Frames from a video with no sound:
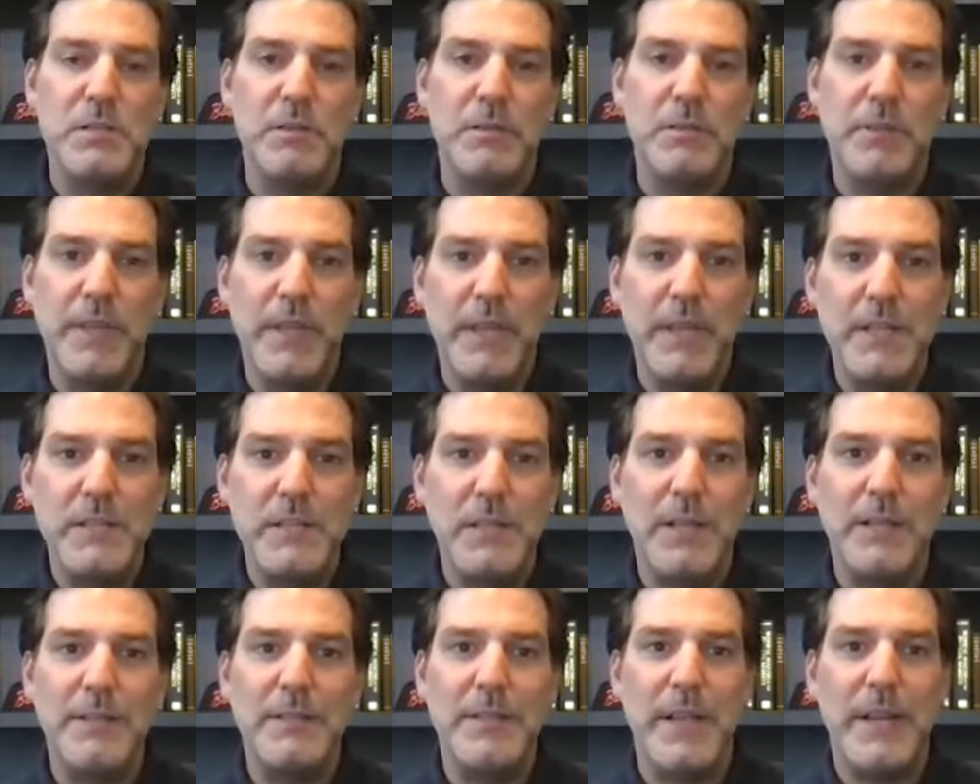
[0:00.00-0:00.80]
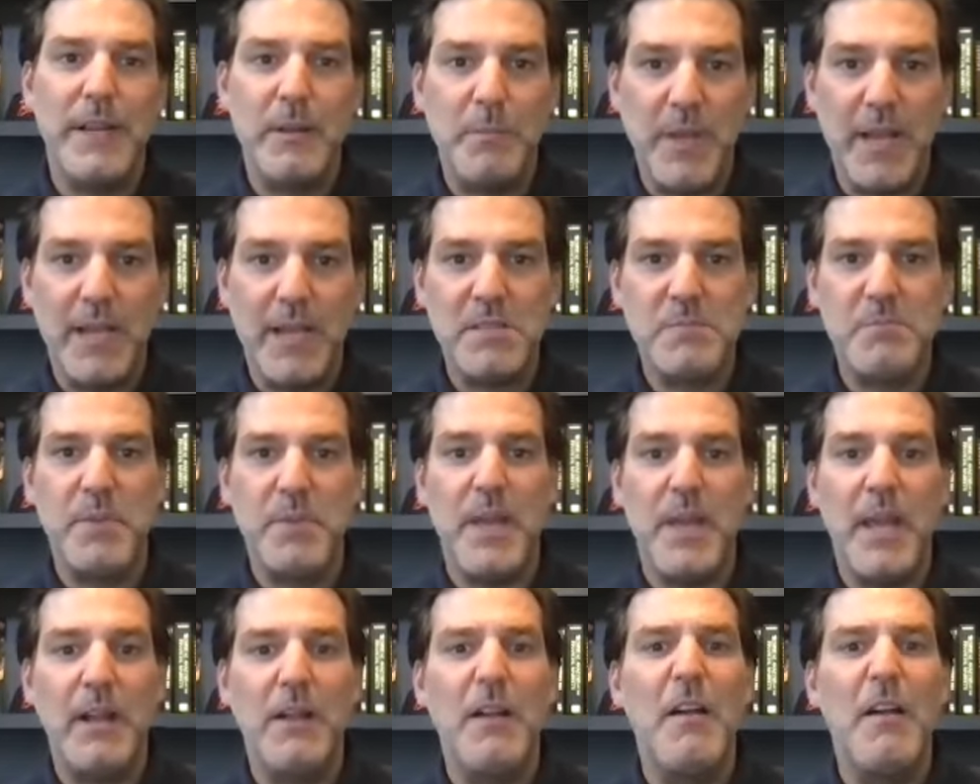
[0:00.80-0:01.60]
So things like data
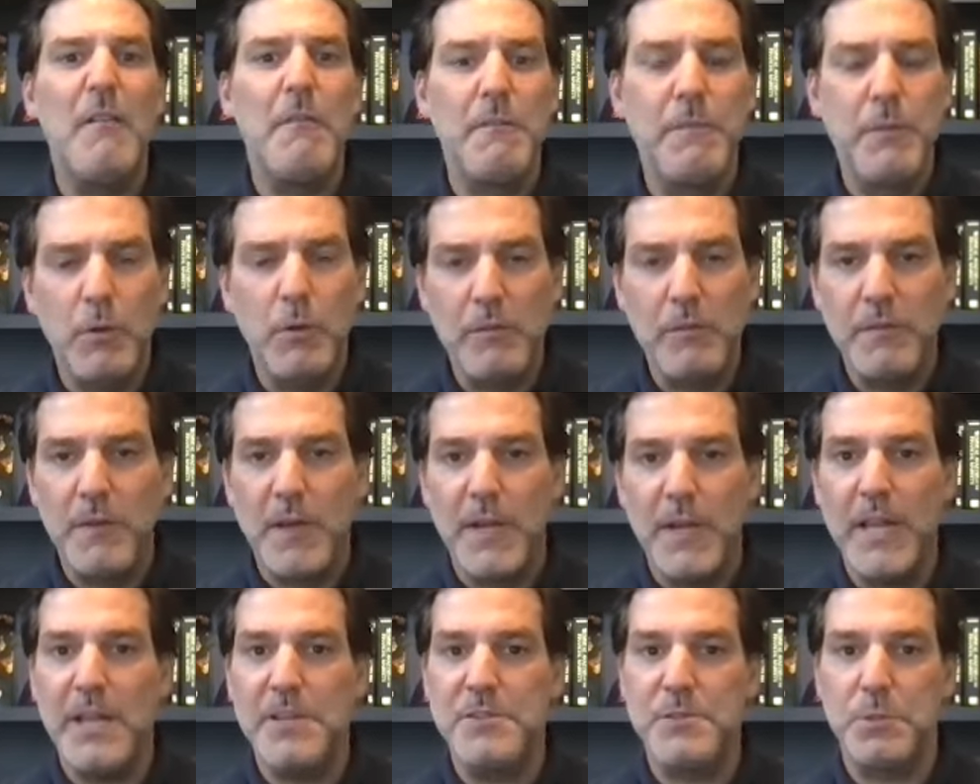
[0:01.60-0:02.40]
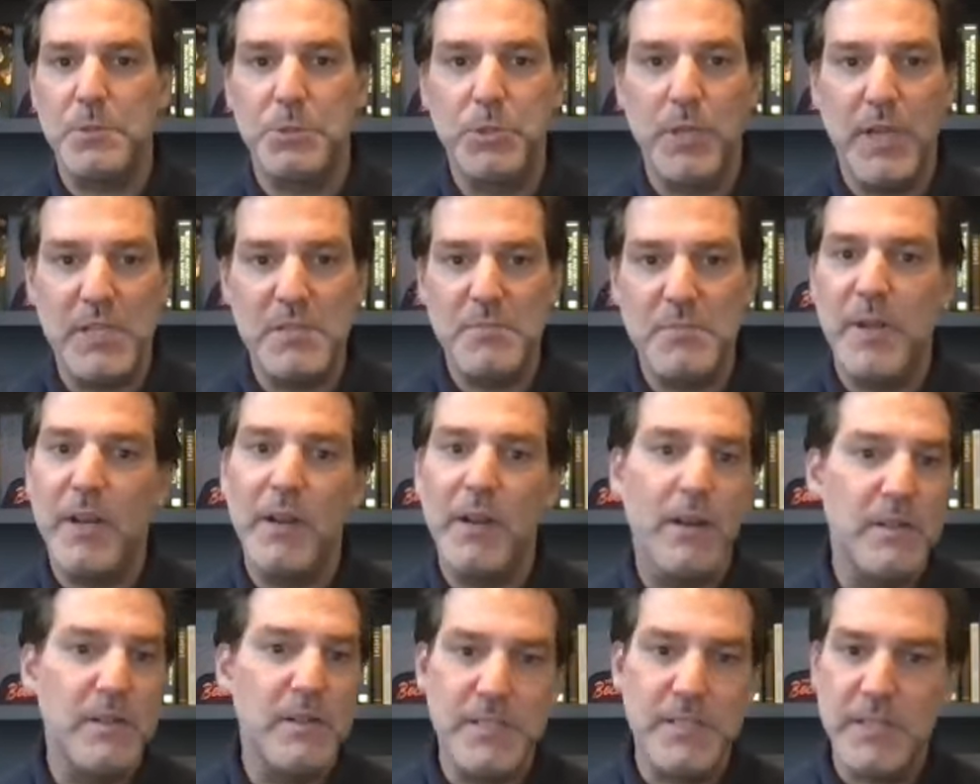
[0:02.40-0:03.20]
passback, full financial
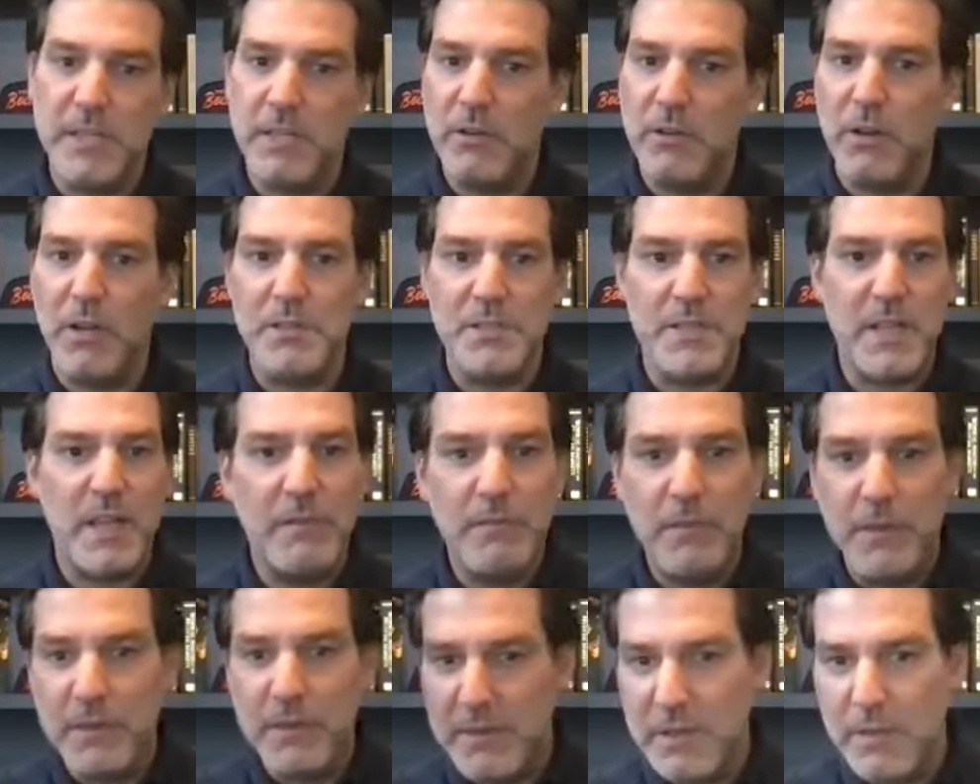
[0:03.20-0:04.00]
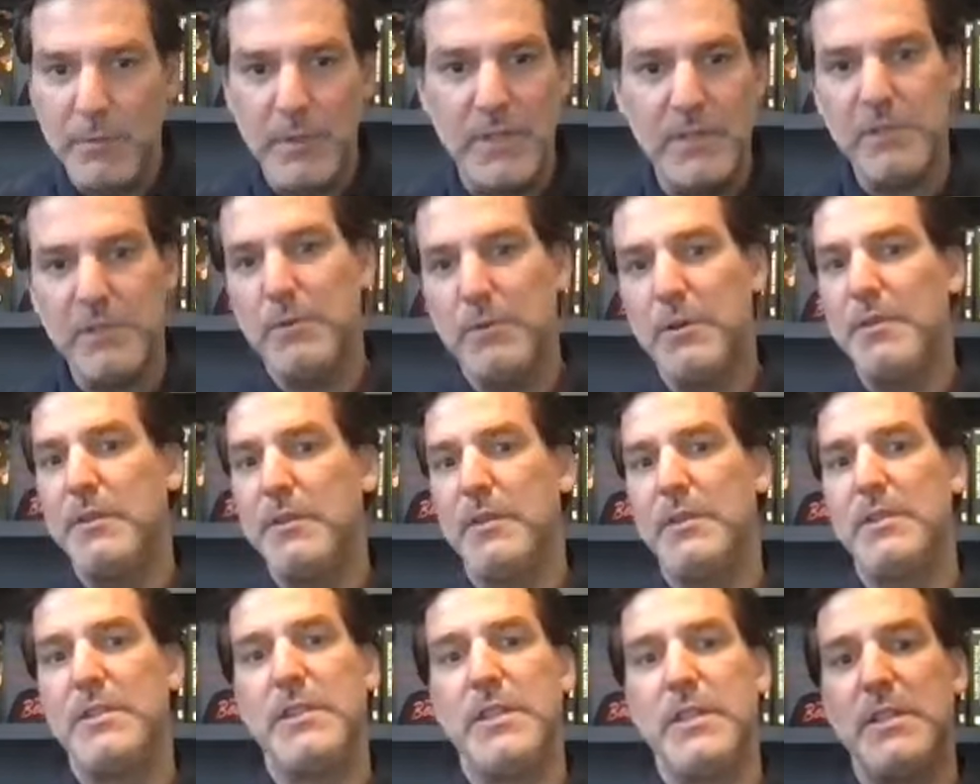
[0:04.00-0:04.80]
transparency across everything we do
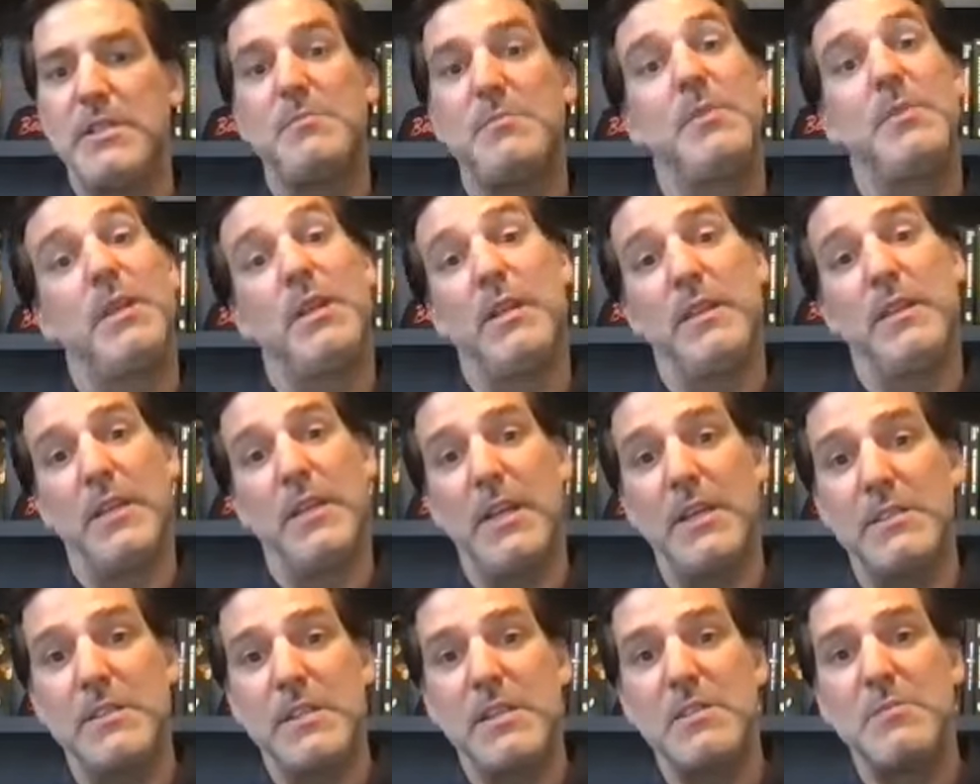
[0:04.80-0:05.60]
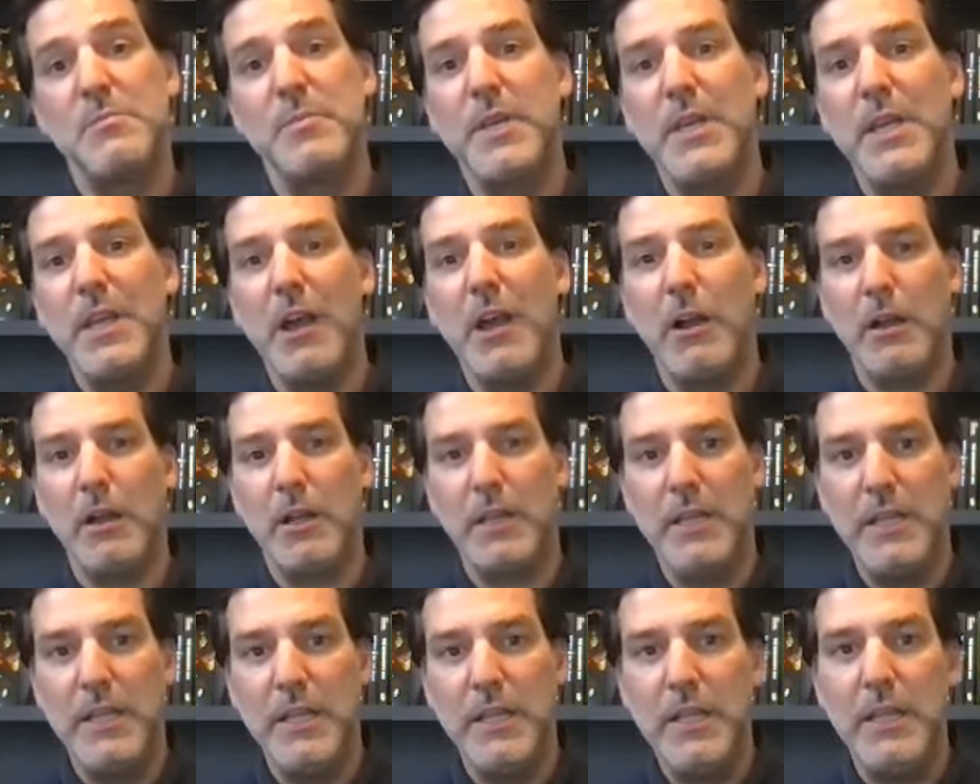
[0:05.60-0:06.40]
in the DSP and the SSP
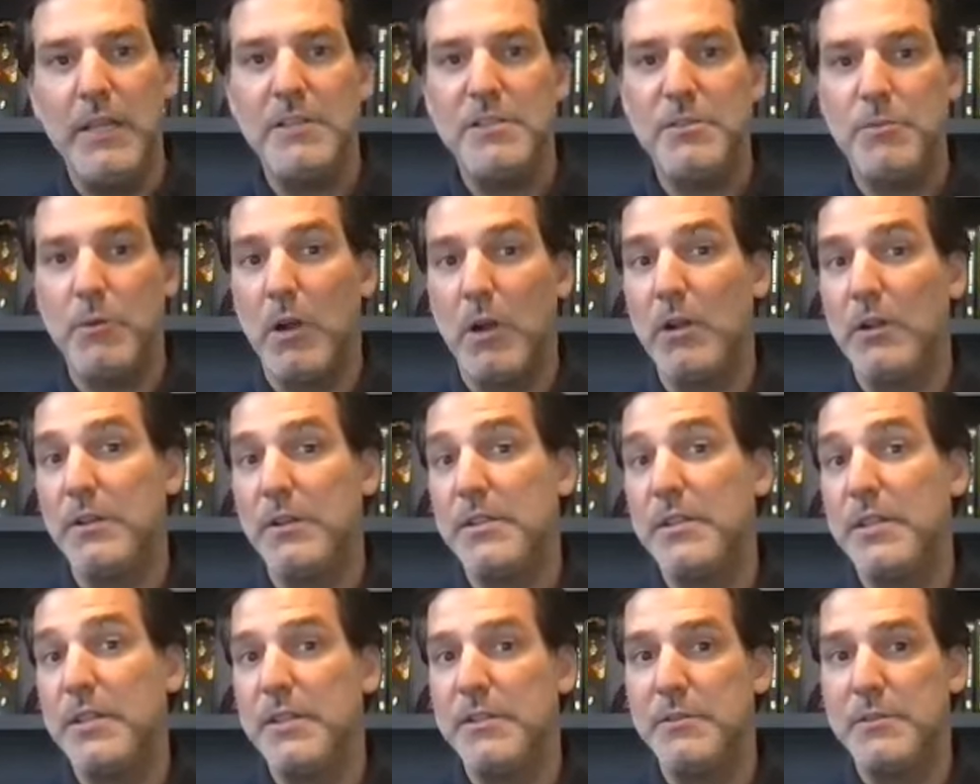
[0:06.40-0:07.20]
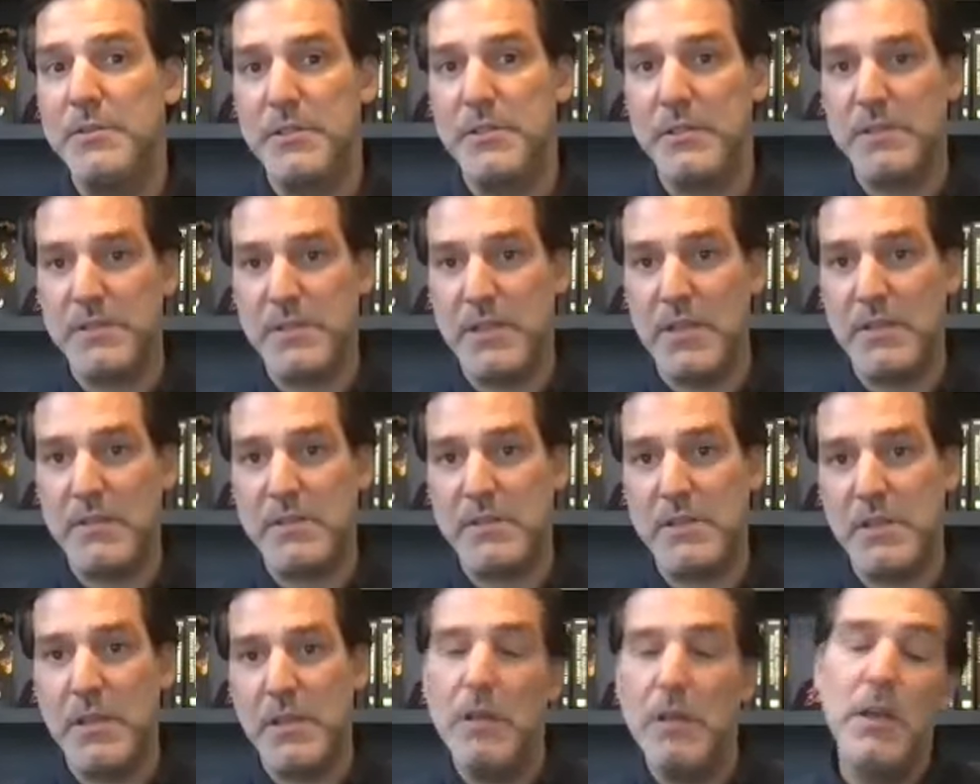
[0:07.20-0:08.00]
are key to our continued
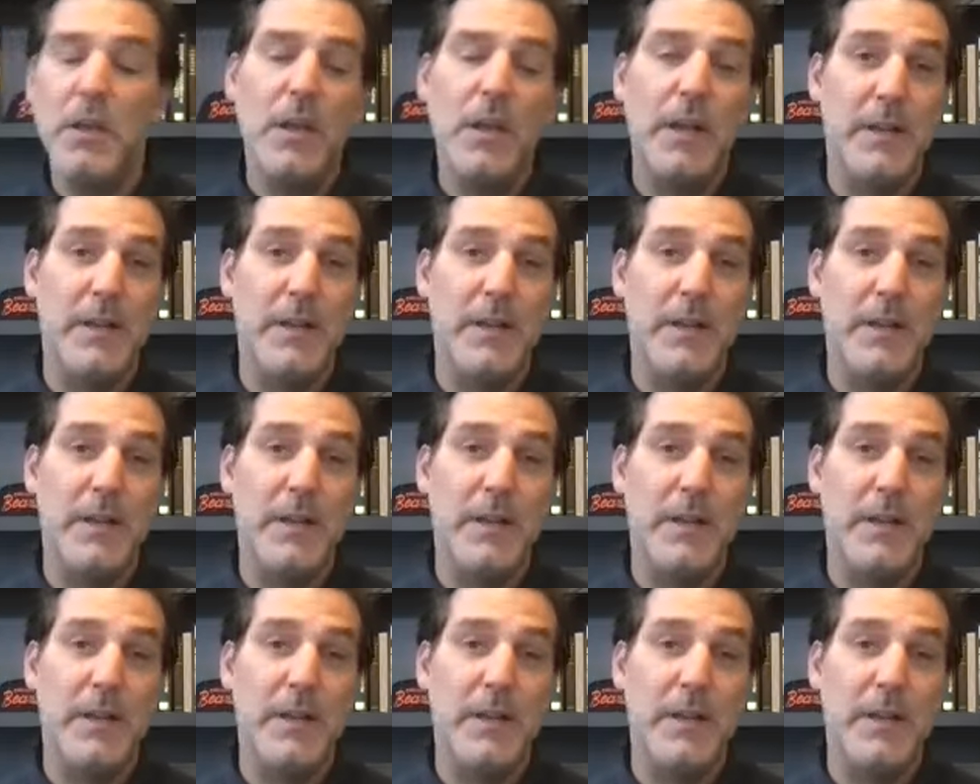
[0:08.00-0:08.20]
success.